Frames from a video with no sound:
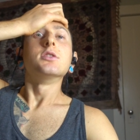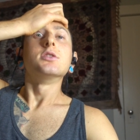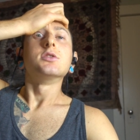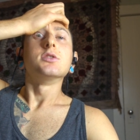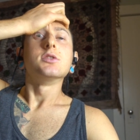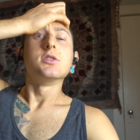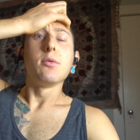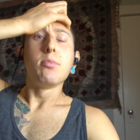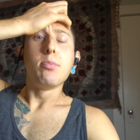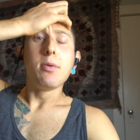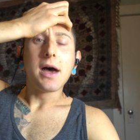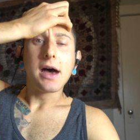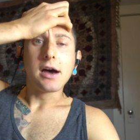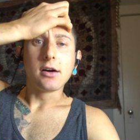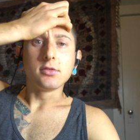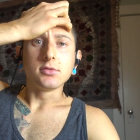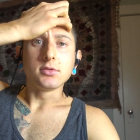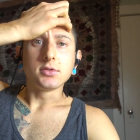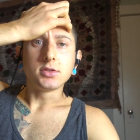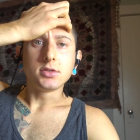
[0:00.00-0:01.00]
This is
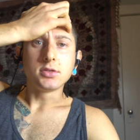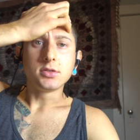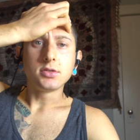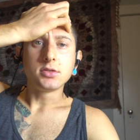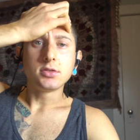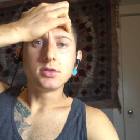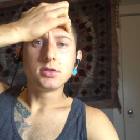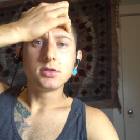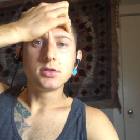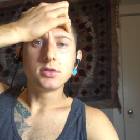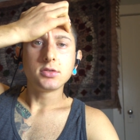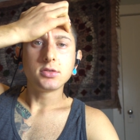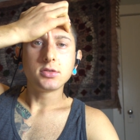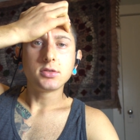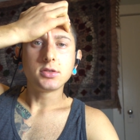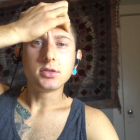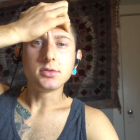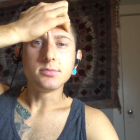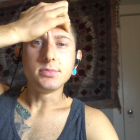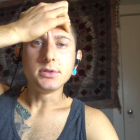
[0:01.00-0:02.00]
about
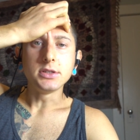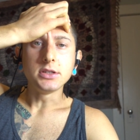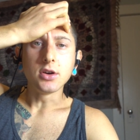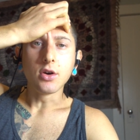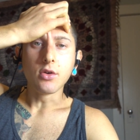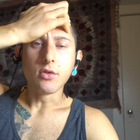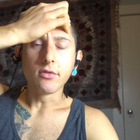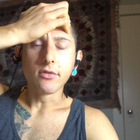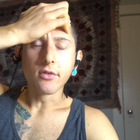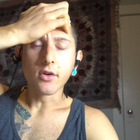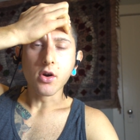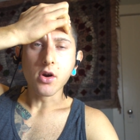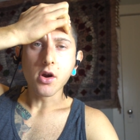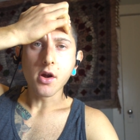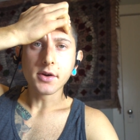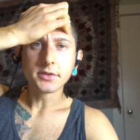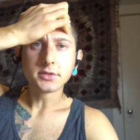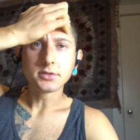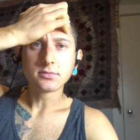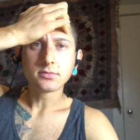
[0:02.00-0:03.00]
to be over.